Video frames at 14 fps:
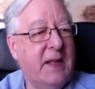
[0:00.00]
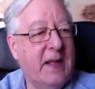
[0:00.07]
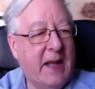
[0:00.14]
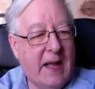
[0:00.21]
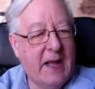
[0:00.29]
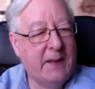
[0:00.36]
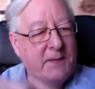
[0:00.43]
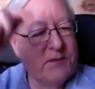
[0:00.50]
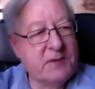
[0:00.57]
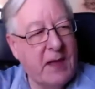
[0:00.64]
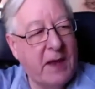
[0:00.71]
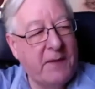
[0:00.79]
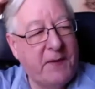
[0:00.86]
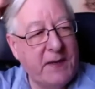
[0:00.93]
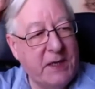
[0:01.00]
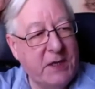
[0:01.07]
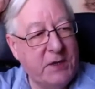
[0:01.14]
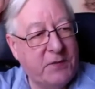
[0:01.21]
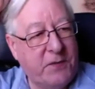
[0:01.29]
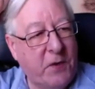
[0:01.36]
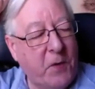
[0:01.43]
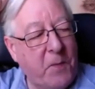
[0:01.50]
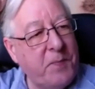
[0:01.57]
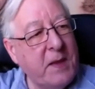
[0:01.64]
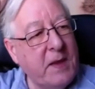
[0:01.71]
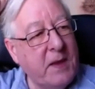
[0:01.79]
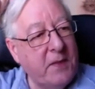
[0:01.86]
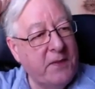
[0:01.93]
So they're very useful.
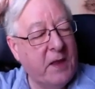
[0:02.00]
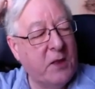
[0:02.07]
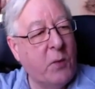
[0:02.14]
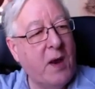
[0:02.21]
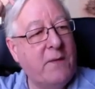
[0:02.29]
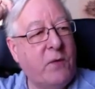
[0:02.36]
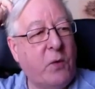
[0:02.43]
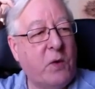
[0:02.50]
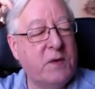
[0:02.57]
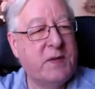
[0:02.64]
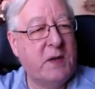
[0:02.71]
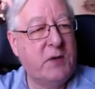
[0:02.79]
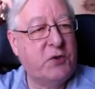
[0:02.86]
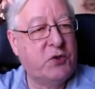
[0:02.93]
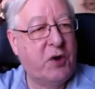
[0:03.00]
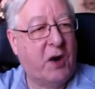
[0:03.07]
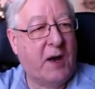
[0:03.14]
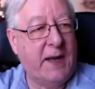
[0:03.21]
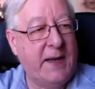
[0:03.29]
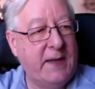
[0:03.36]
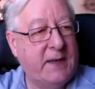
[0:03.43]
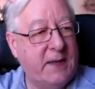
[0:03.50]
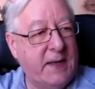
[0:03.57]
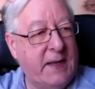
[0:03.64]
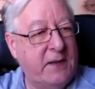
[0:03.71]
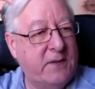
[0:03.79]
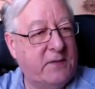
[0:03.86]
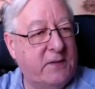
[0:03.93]
The other one I've also tried
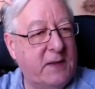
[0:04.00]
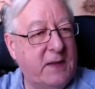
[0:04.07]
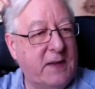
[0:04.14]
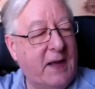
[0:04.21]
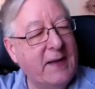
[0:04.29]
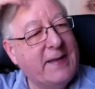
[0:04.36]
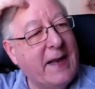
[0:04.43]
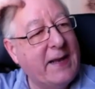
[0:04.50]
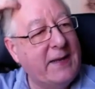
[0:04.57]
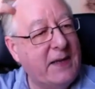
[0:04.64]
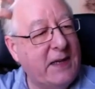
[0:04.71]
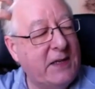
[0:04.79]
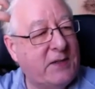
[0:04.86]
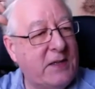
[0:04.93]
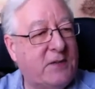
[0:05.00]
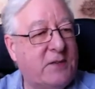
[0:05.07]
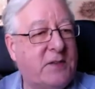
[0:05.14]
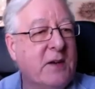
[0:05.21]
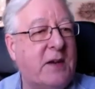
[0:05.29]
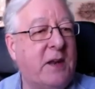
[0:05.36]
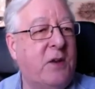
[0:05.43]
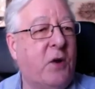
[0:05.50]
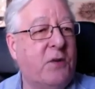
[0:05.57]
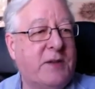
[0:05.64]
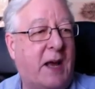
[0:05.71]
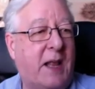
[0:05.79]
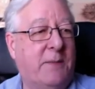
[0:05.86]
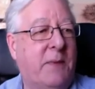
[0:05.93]
is, again, it's stuck in
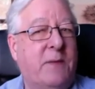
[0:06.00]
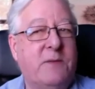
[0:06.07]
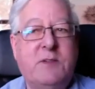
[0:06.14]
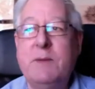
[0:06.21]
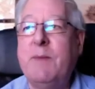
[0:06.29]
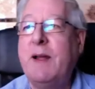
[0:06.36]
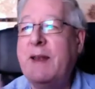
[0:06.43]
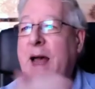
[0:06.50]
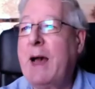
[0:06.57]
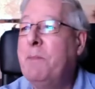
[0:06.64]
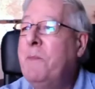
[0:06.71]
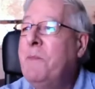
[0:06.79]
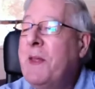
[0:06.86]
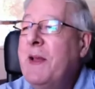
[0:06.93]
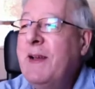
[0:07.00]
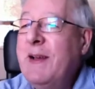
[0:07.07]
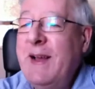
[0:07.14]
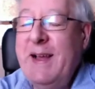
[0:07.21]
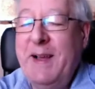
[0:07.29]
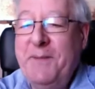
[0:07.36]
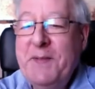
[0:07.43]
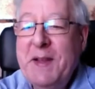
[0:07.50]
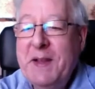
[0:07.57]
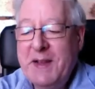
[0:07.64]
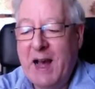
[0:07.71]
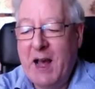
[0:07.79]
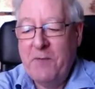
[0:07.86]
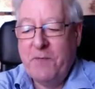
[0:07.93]
lockdown at the moment in my lab.
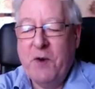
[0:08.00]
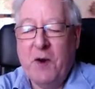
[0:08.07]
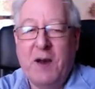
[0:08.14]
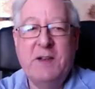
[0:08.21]
I've got a